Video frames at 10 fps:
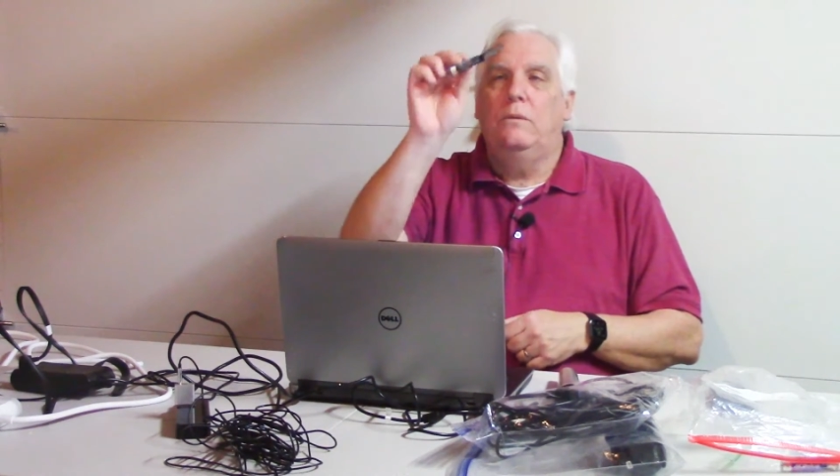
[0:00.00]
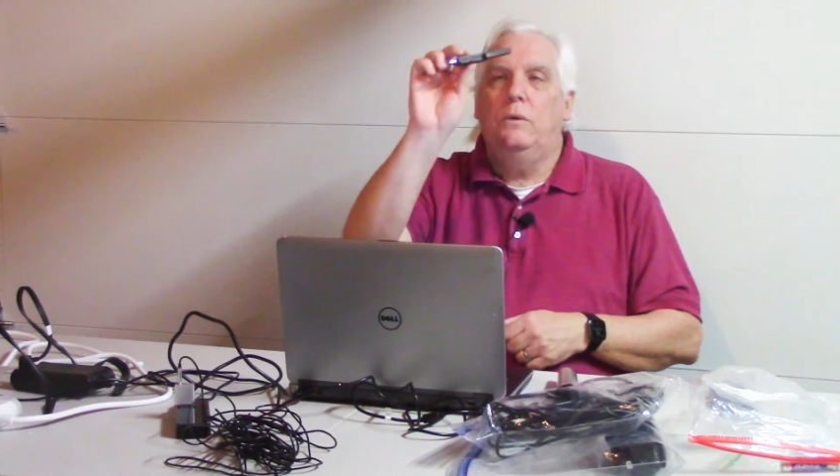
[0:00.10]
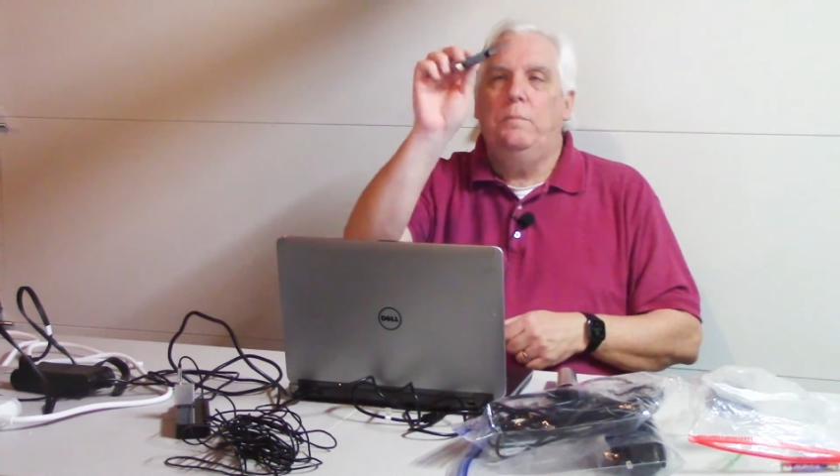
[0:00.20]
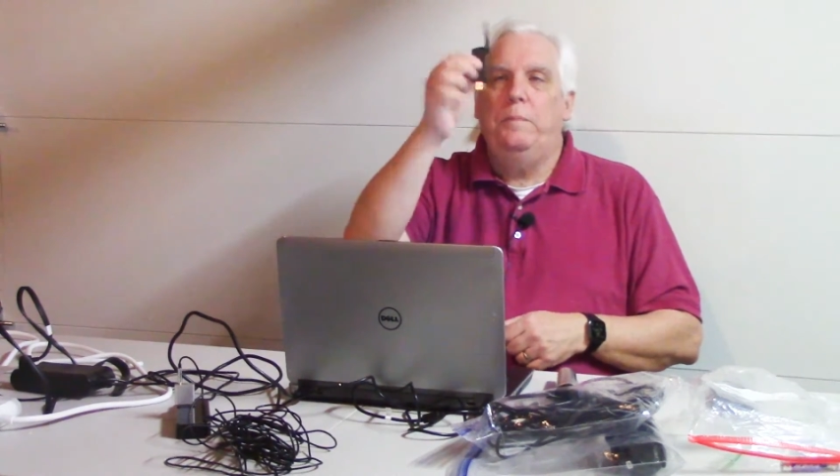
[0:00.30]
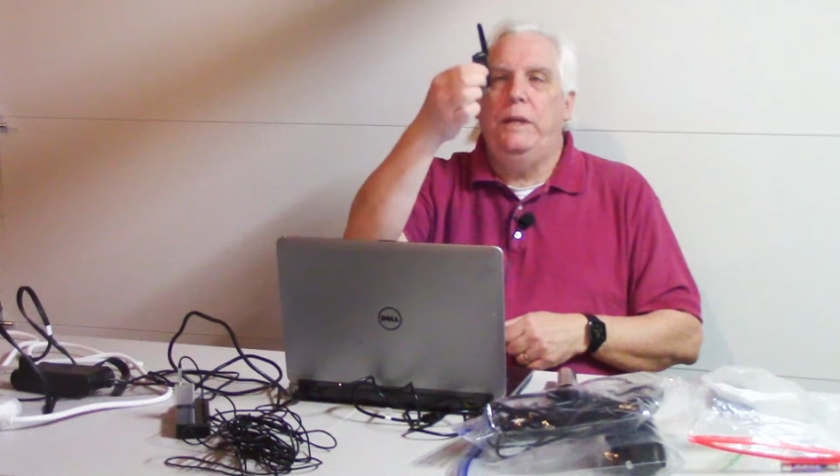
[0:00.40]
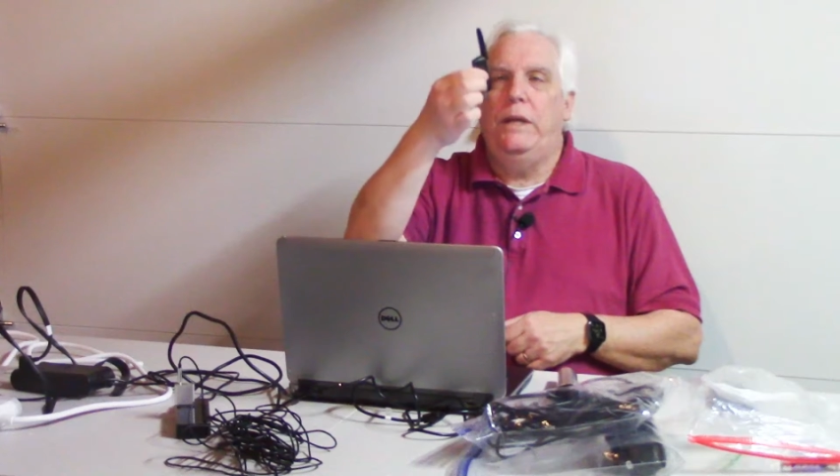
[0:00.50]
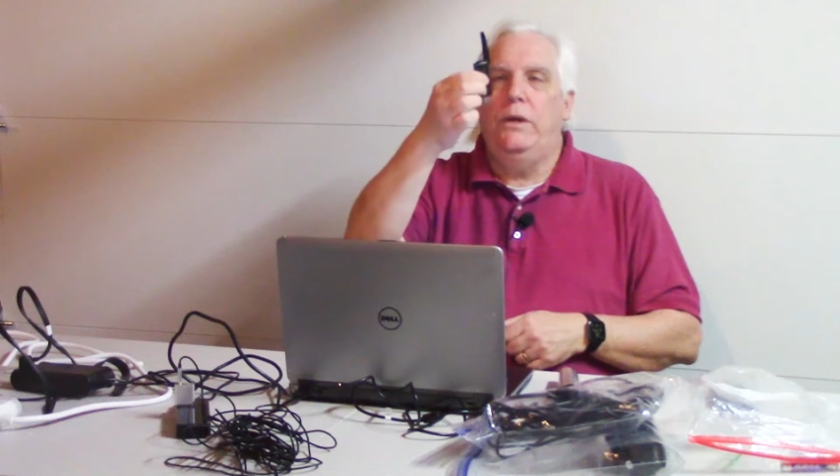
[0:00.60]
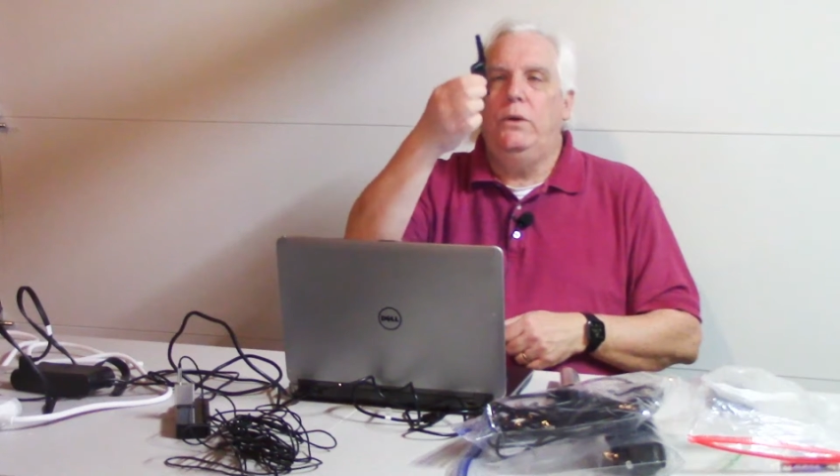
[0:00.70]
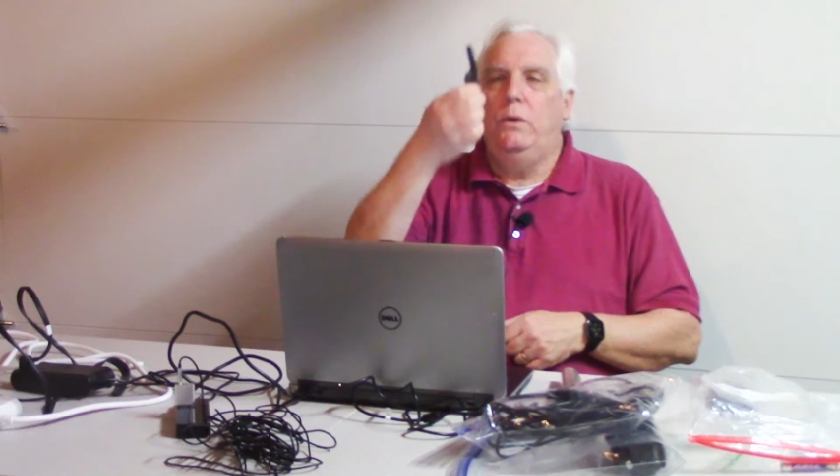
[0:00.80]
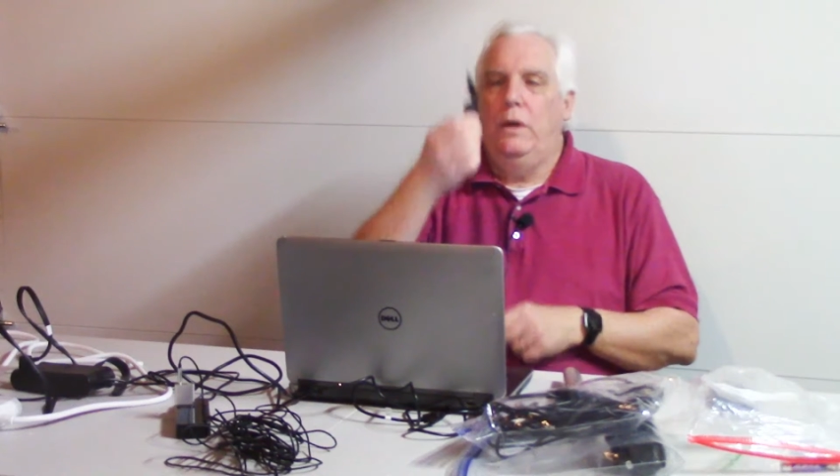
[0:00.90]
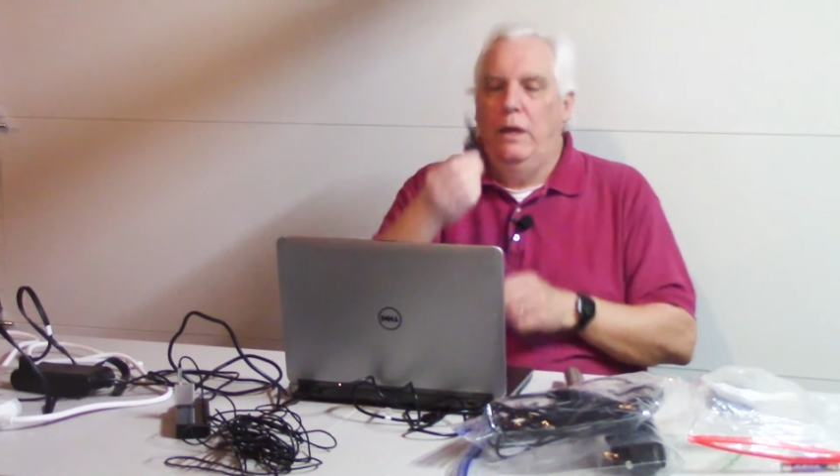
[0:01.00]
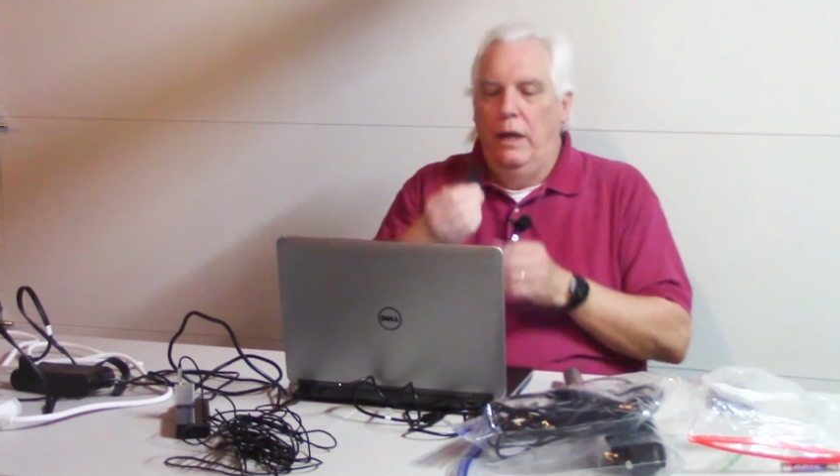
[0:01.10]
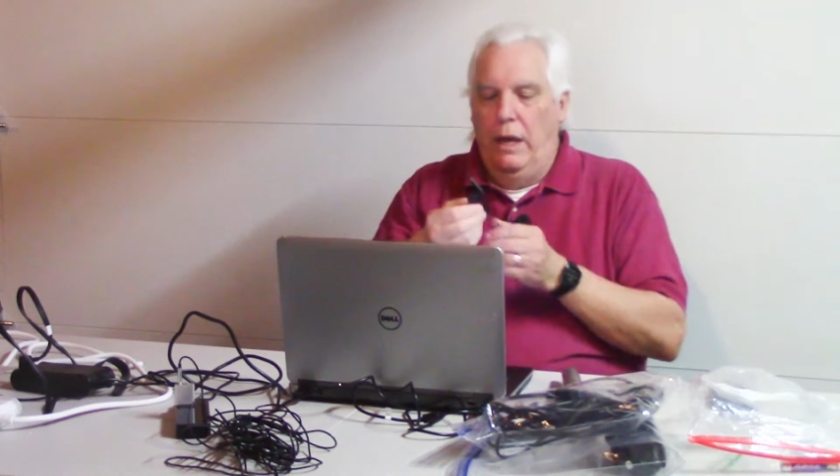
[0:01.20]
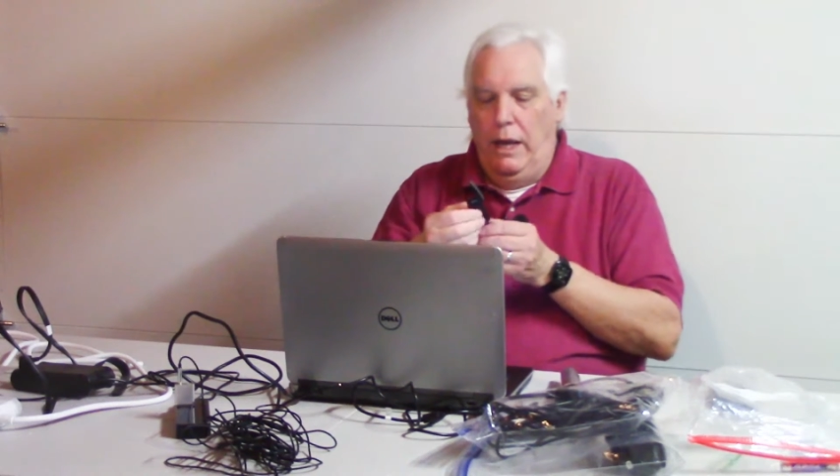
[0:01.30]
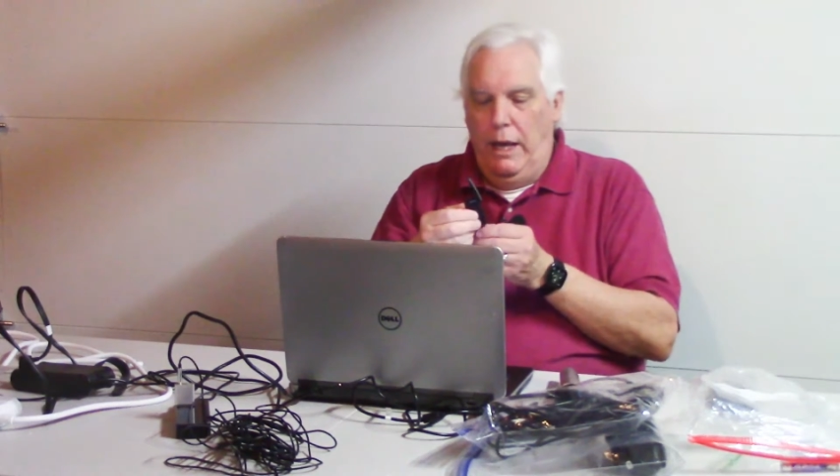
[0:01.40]
whoop-de-doo,
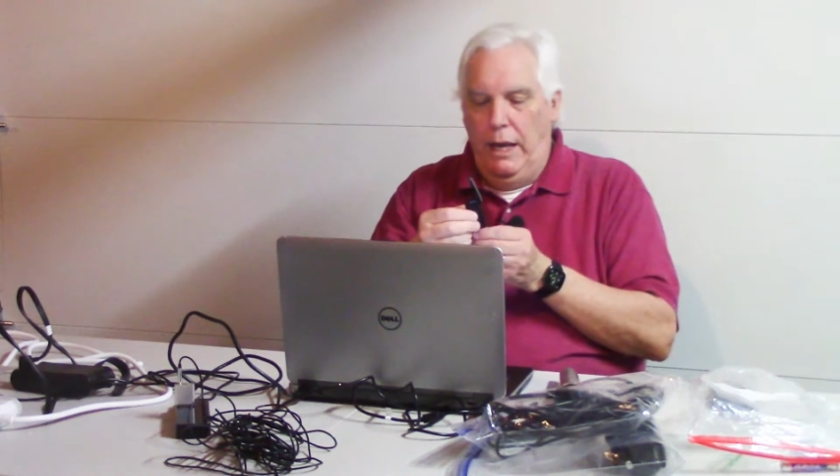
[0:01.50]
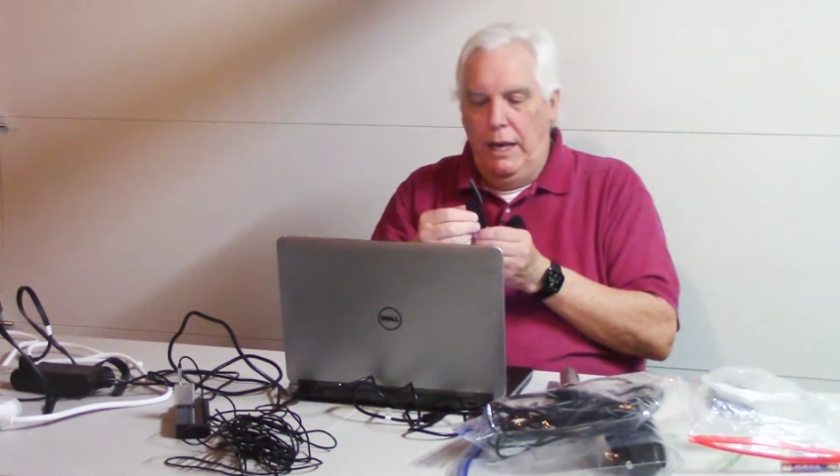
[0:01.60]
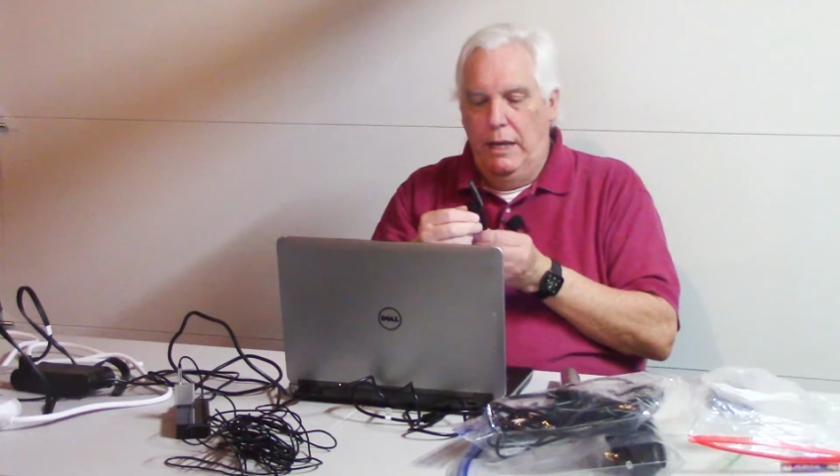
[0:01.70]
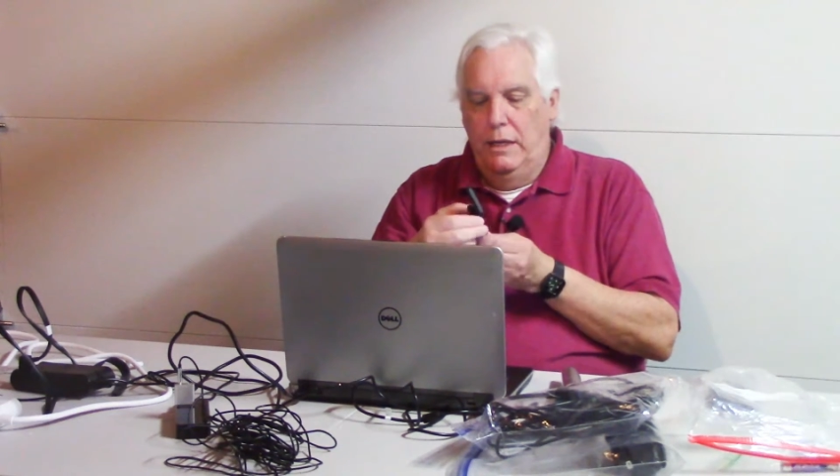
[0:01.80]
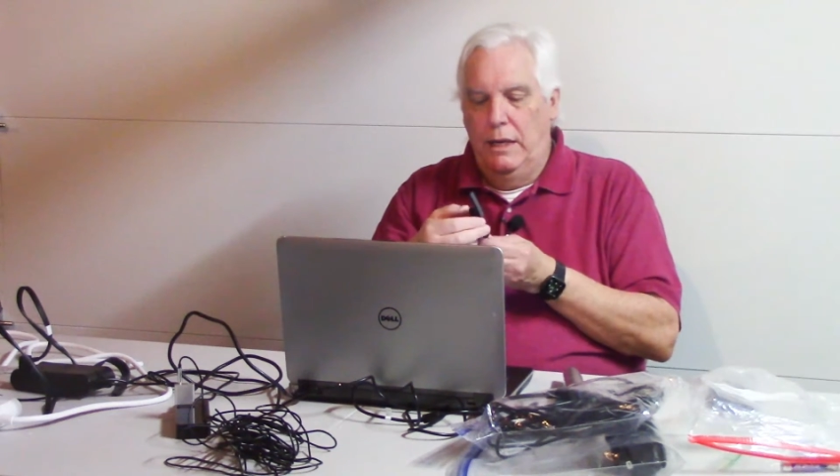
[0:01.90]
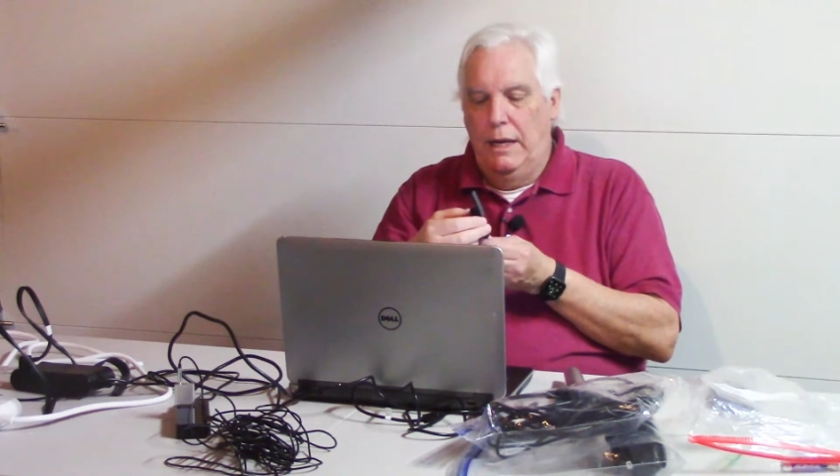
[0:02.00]
and